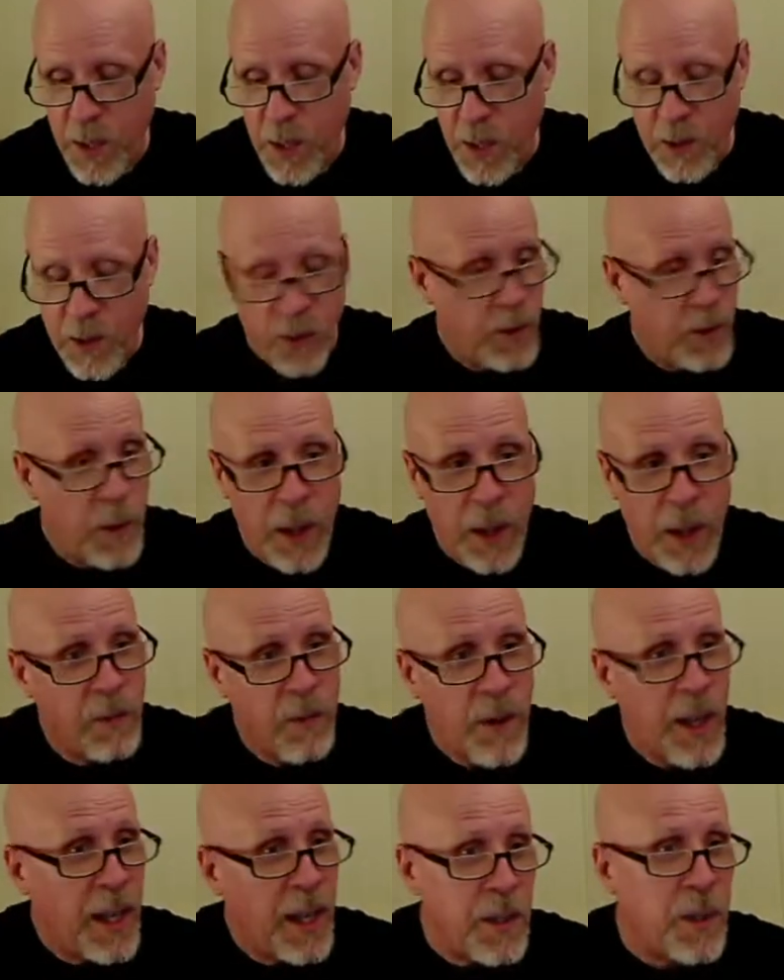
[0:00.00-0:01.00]
So if you had to
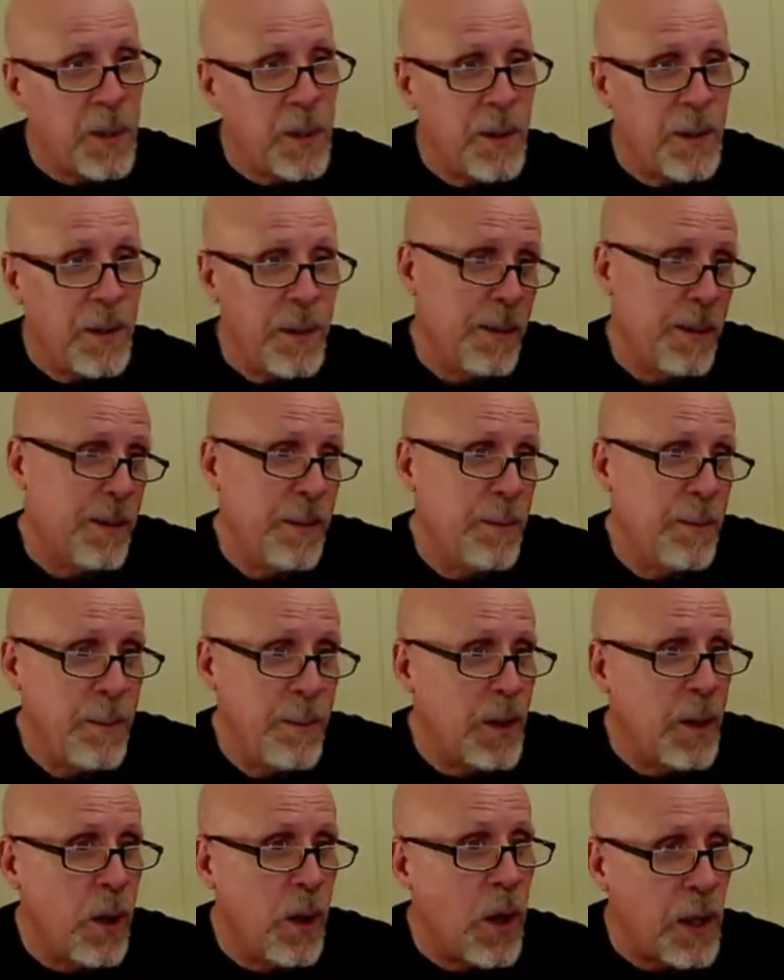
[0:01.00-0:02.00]
factor, you'd be
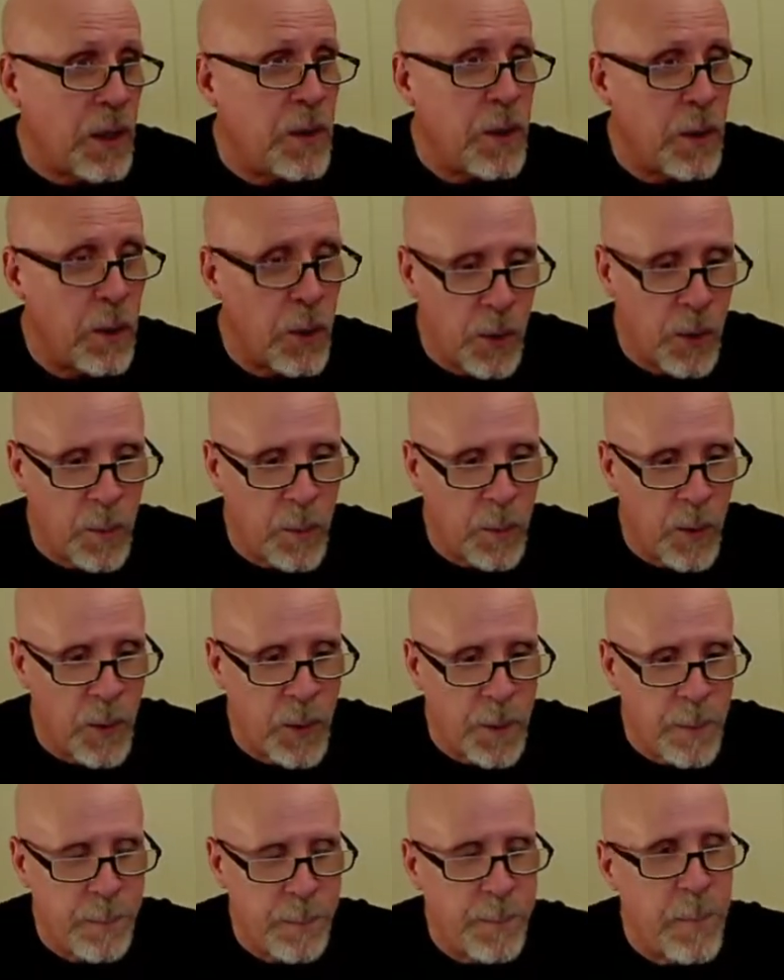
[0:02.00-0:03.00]
lost. You couldn't do
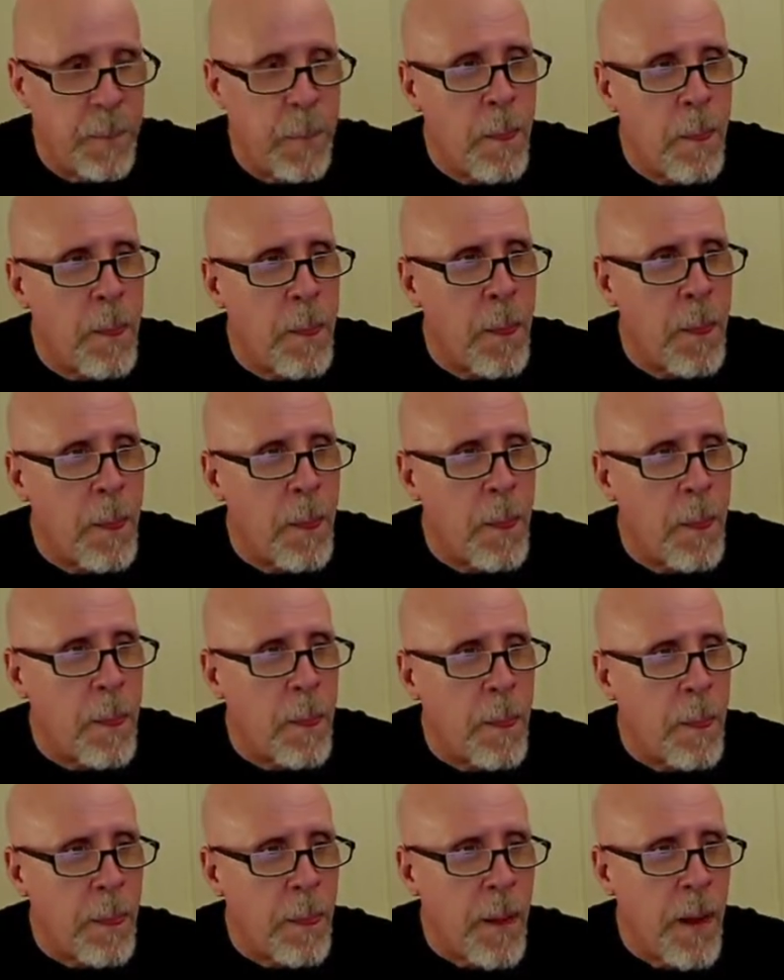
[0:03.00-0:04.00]

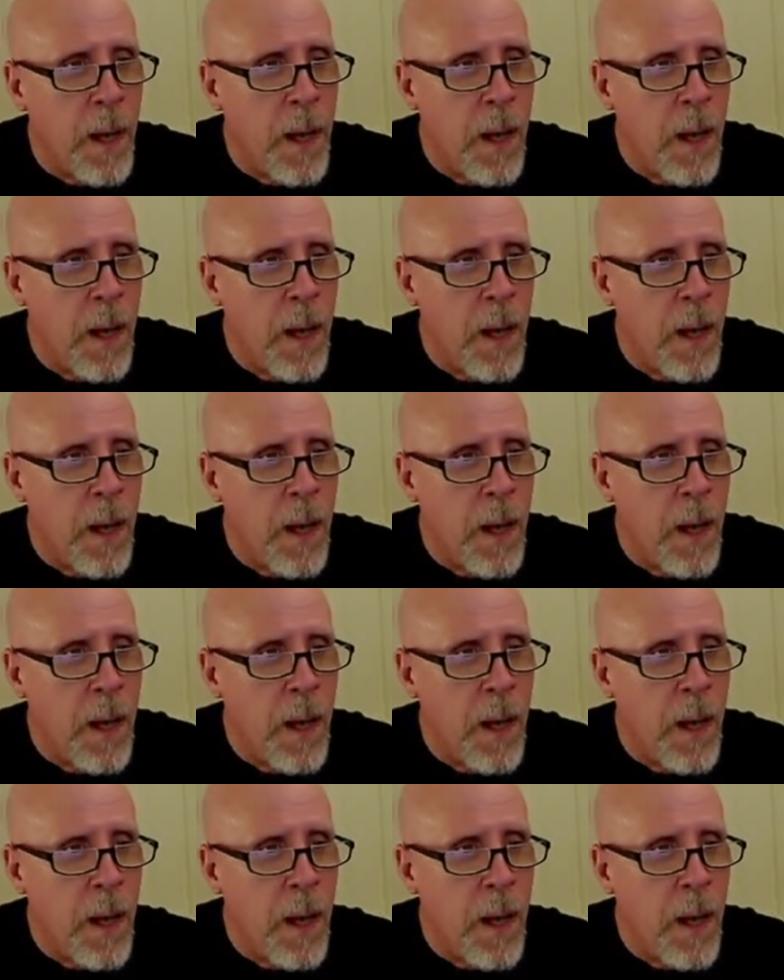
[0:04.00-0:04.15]
it.